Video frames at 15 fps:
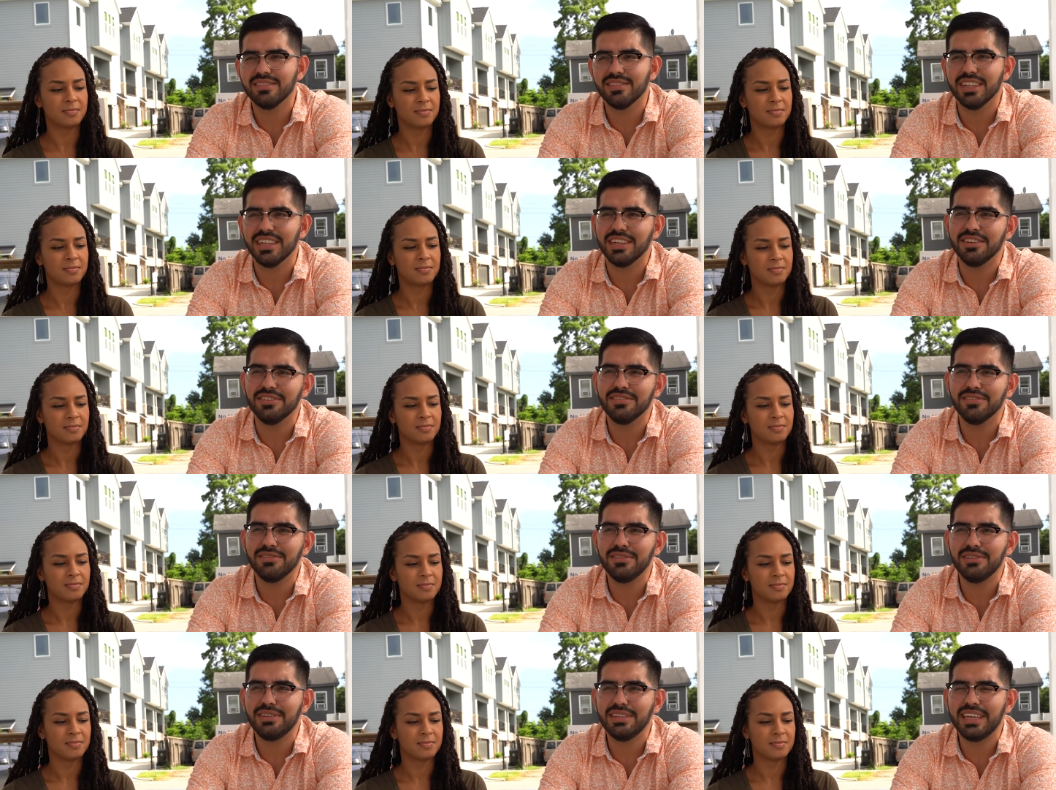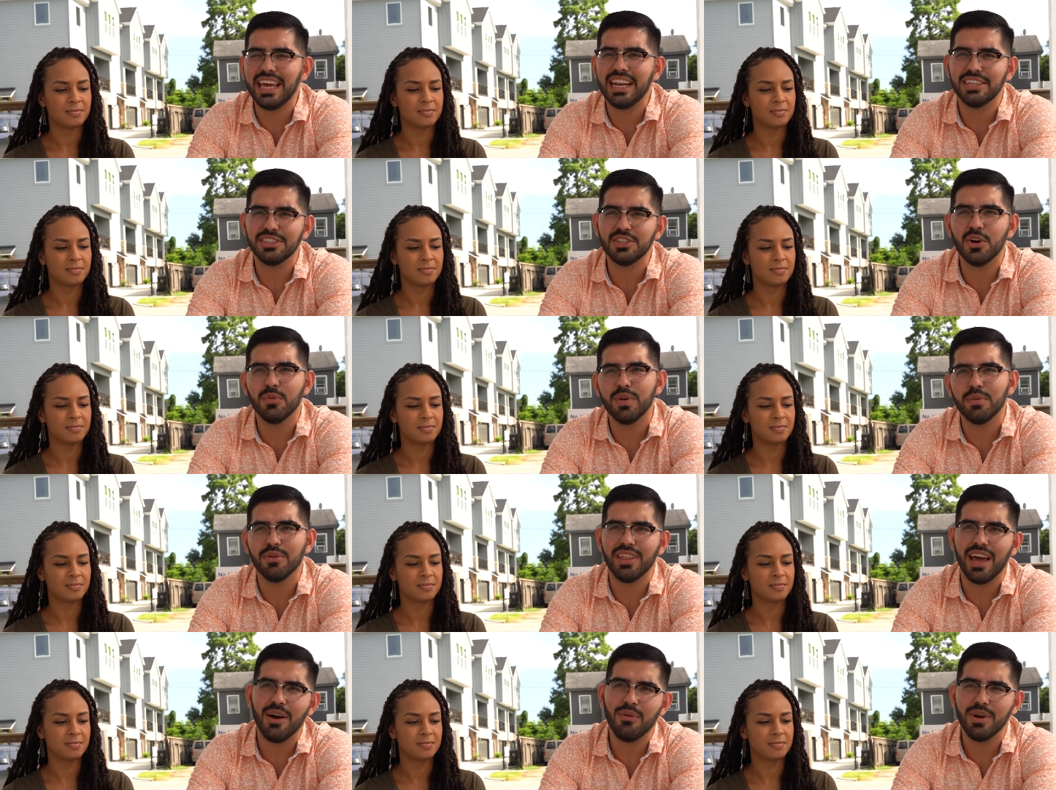Speaker 1: really getting to know
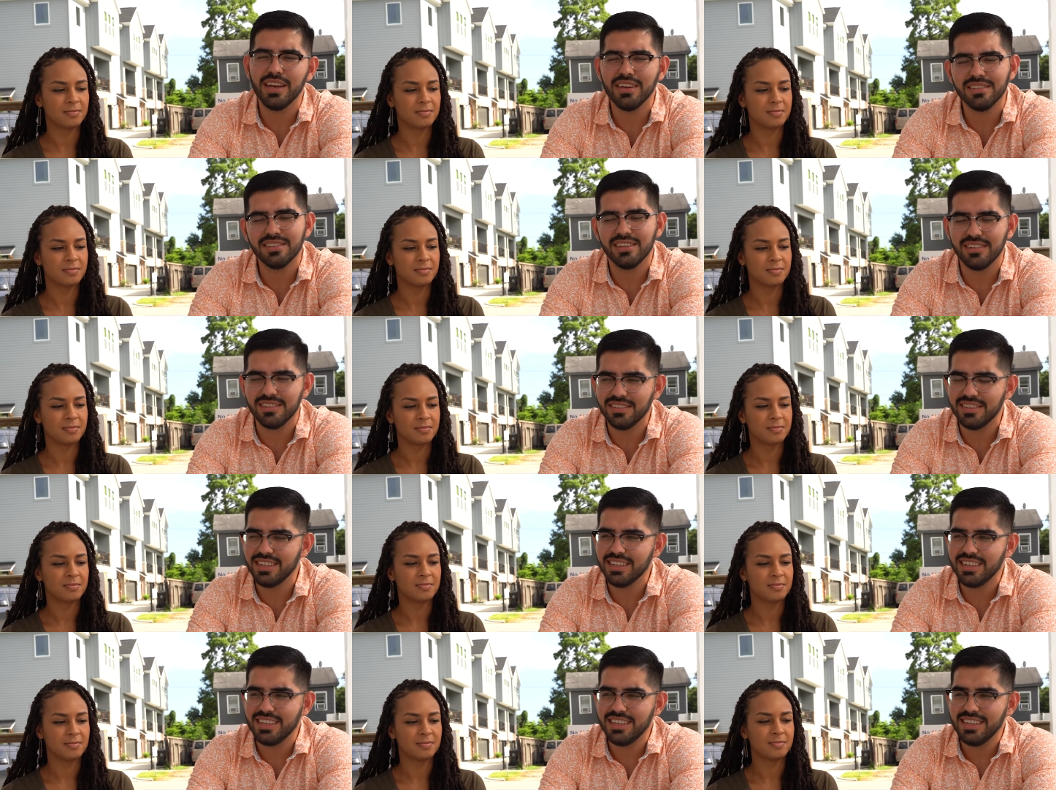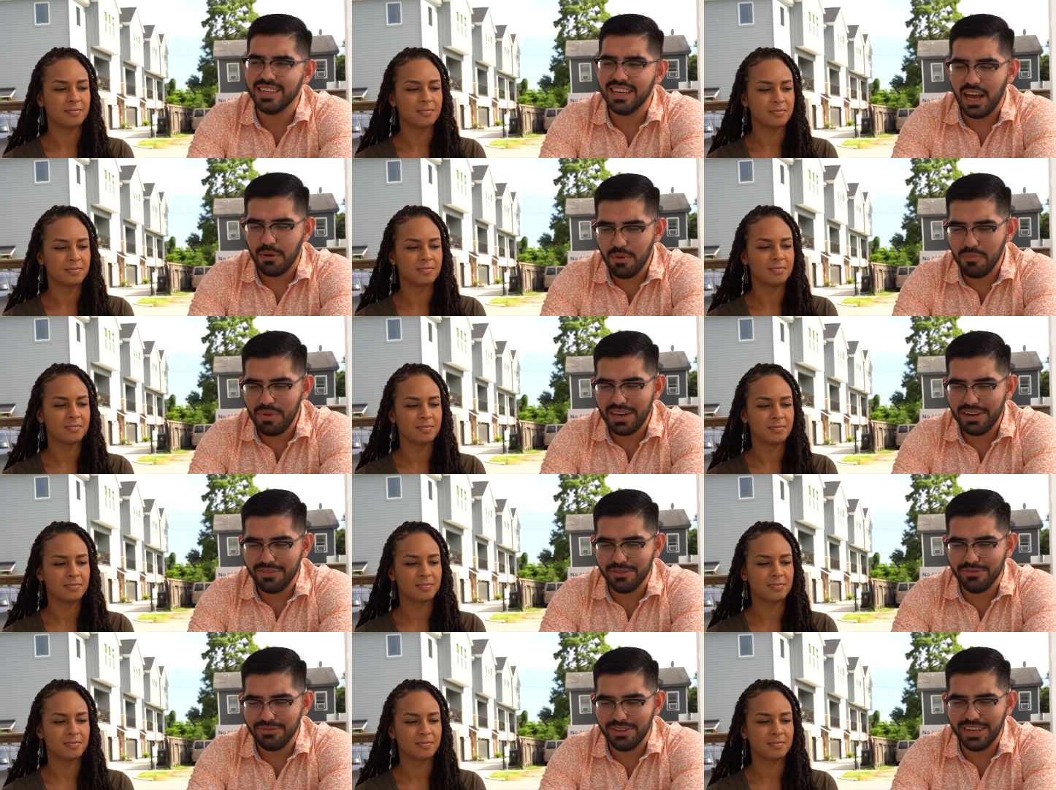people that way. So I'm a bit
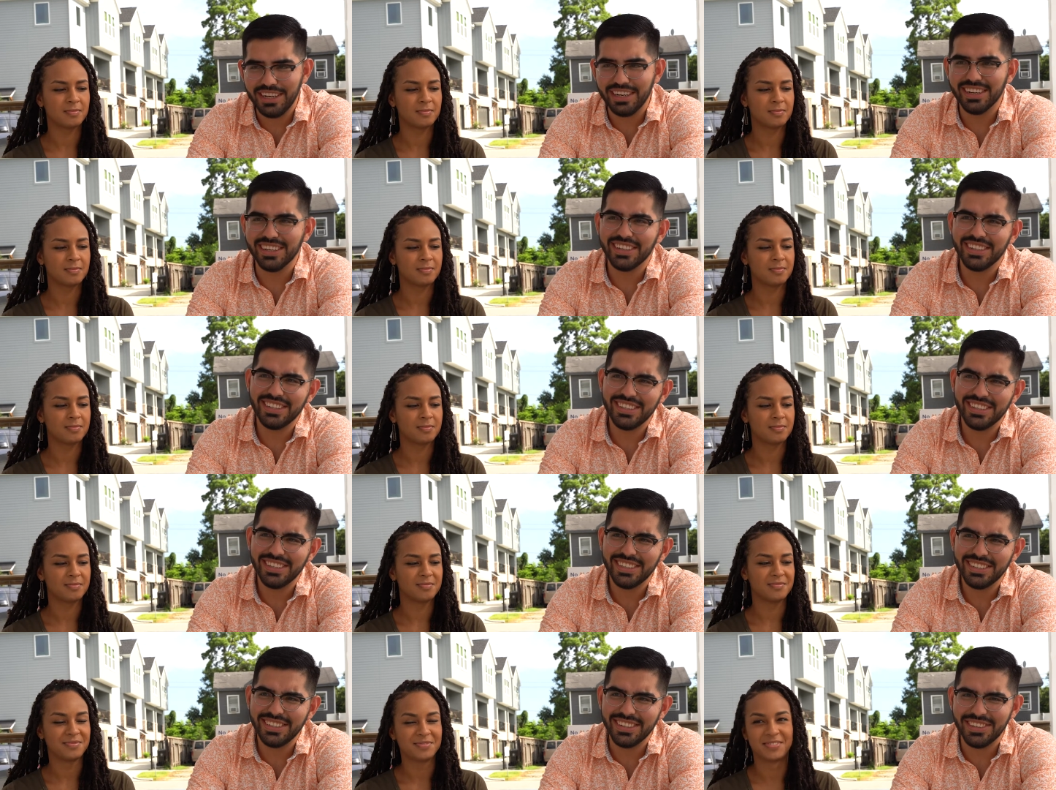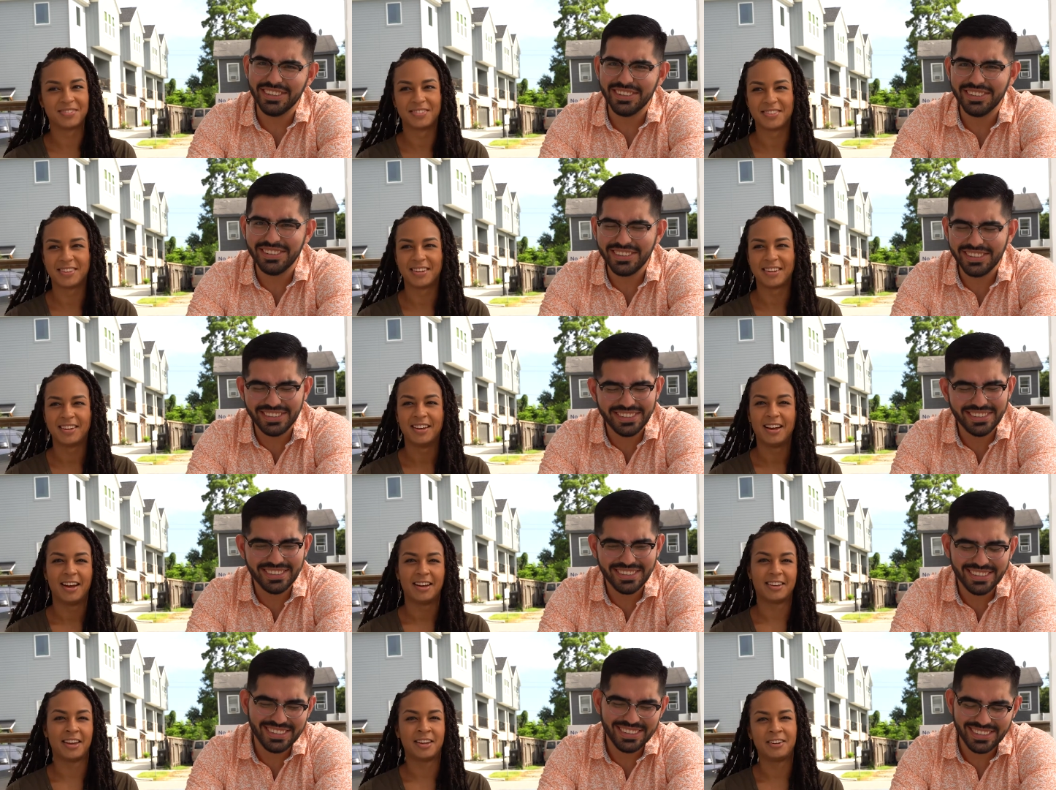of a fiend. So
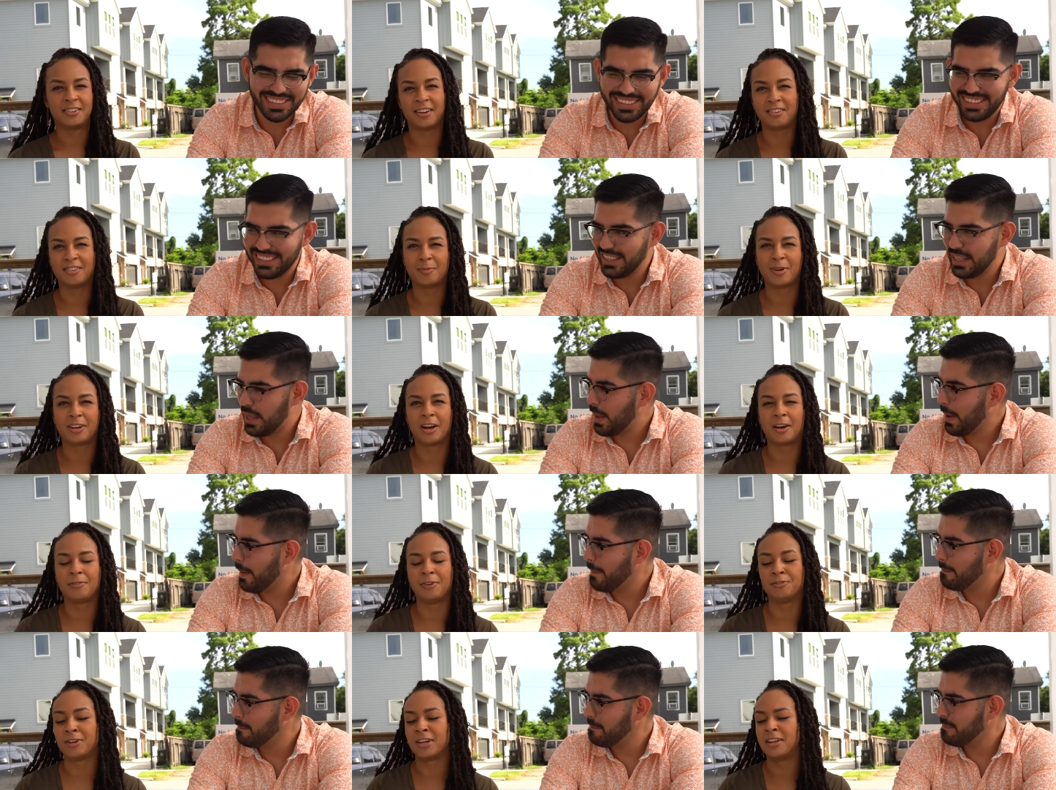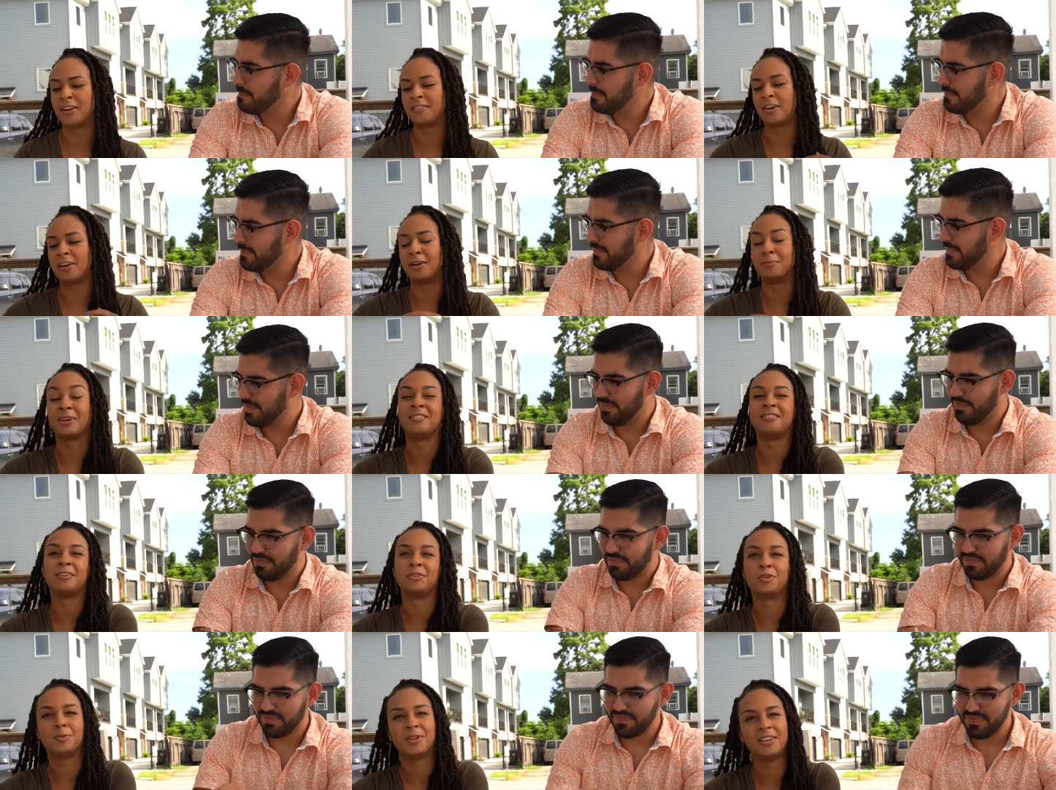
Speaker 2: can attest my coffee drinking has gone up
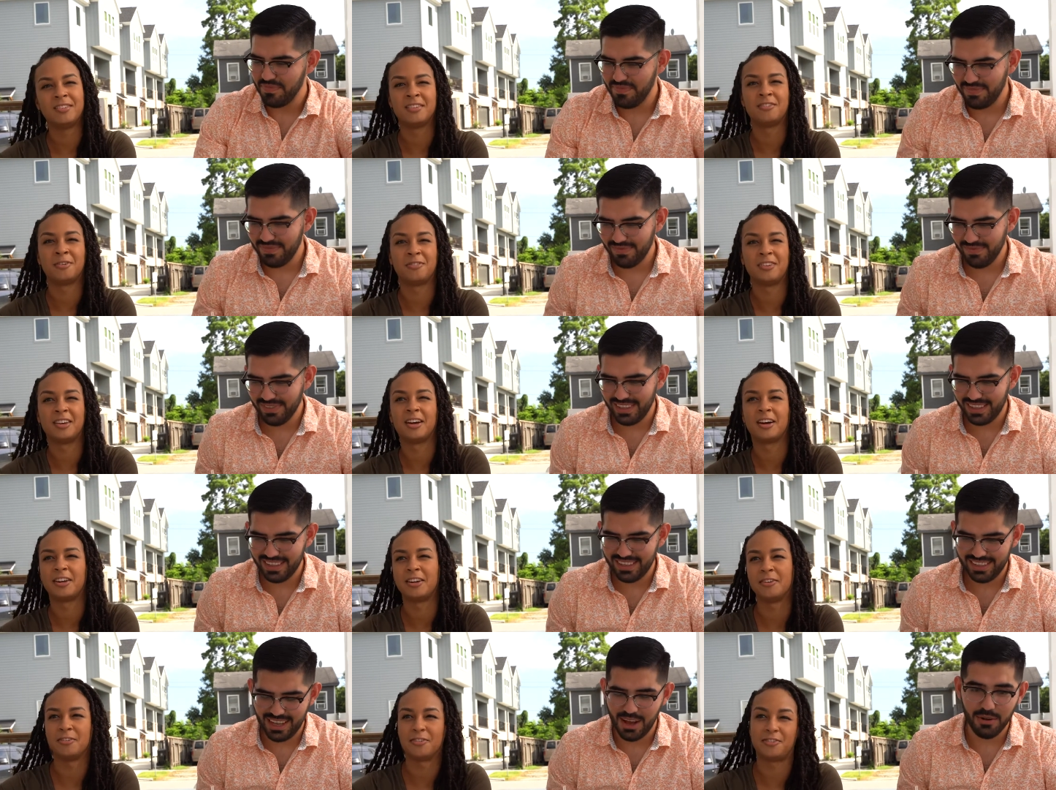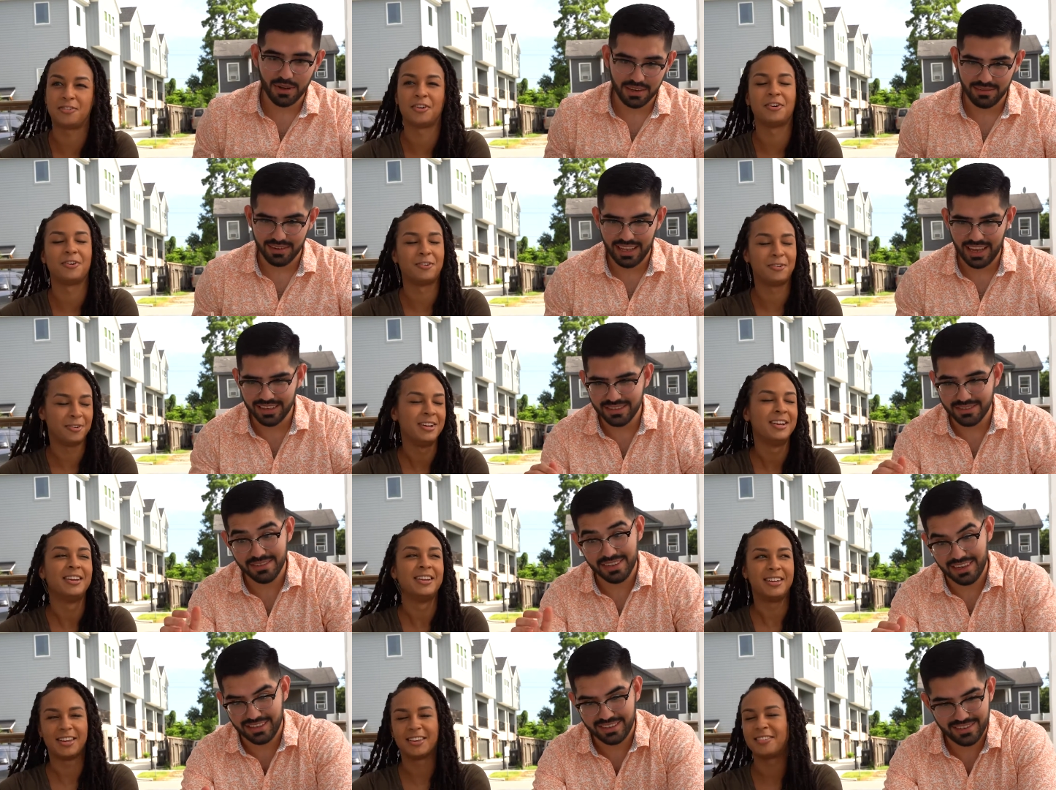considerably since Jose got here. Okay, so relax,
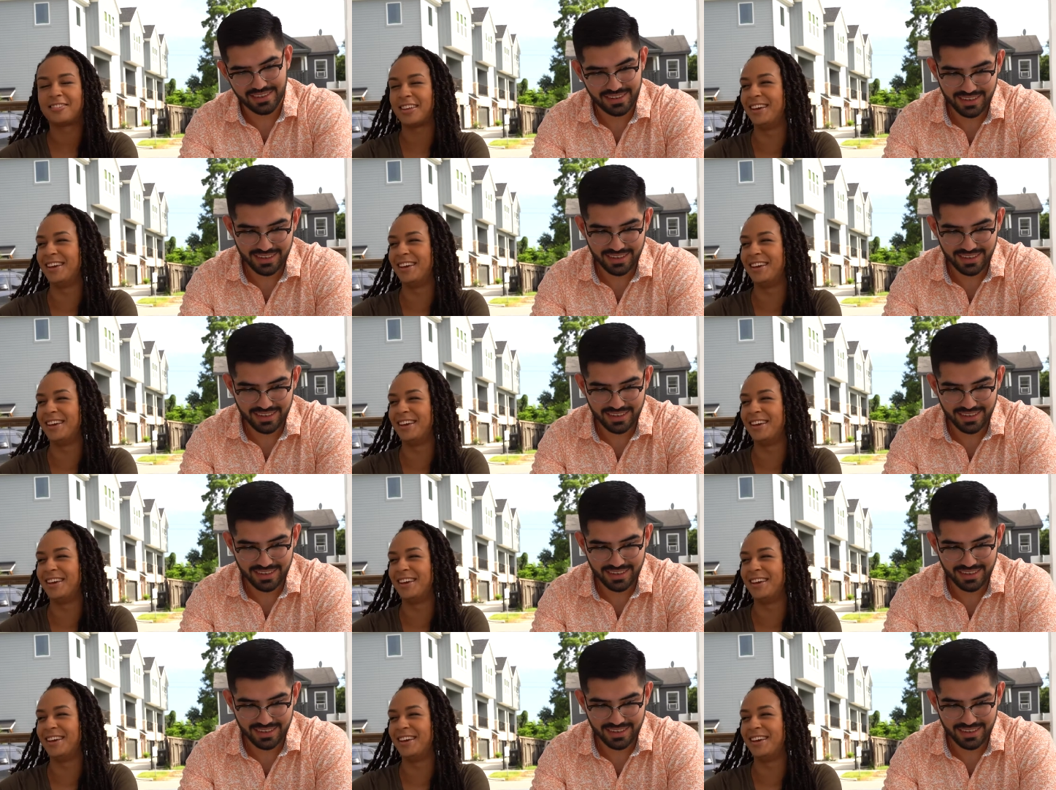relax. yes.